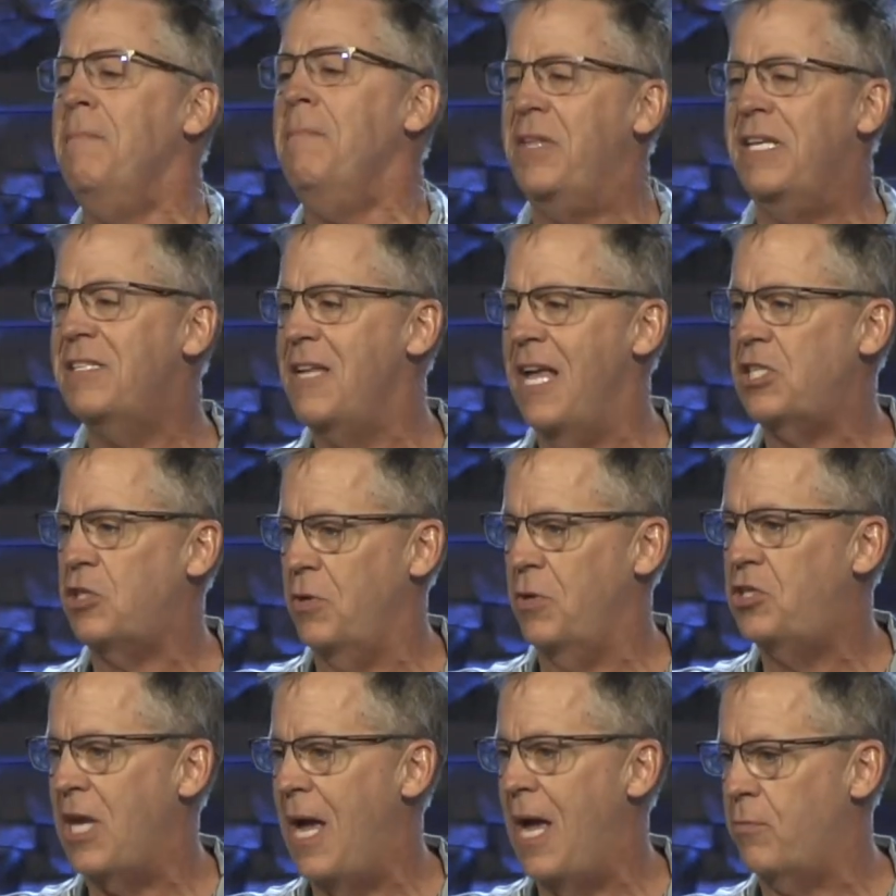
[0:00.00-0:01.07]
These next
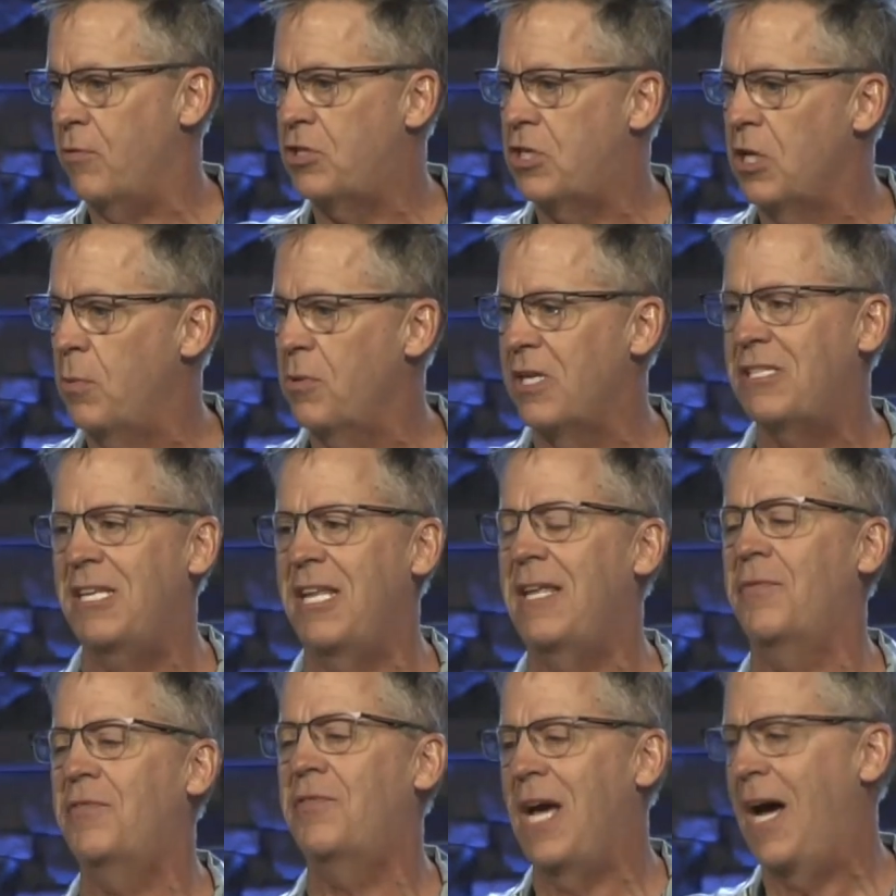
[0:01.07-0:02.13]
three chapters deal with the
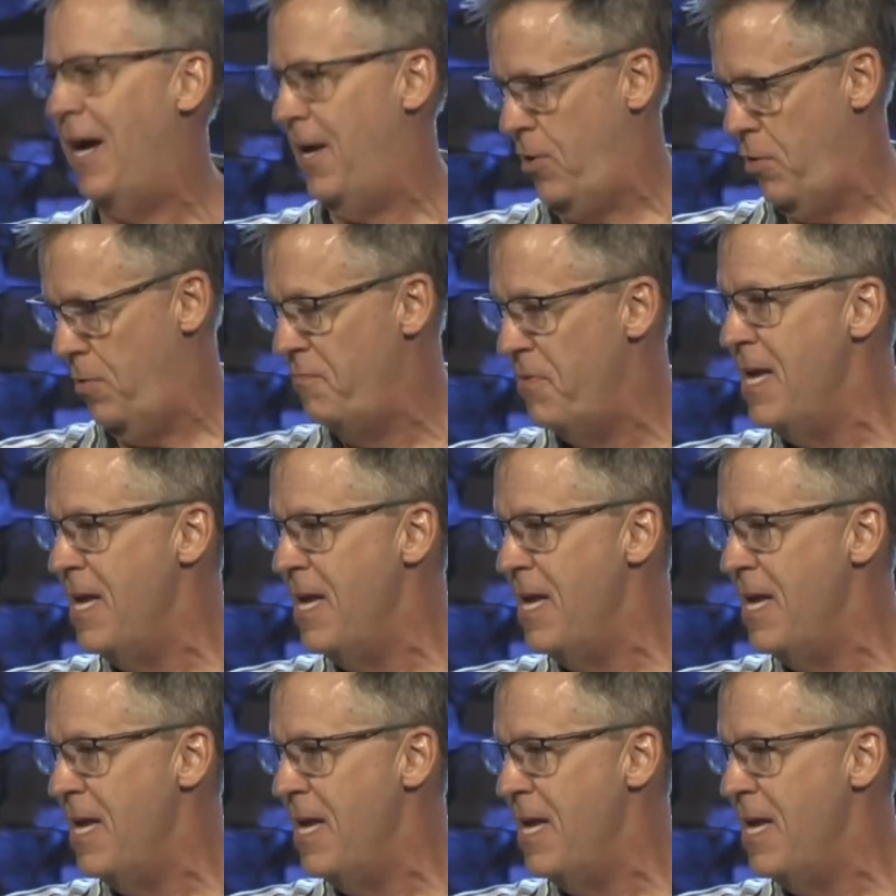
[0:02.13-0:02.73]
city of Tyre.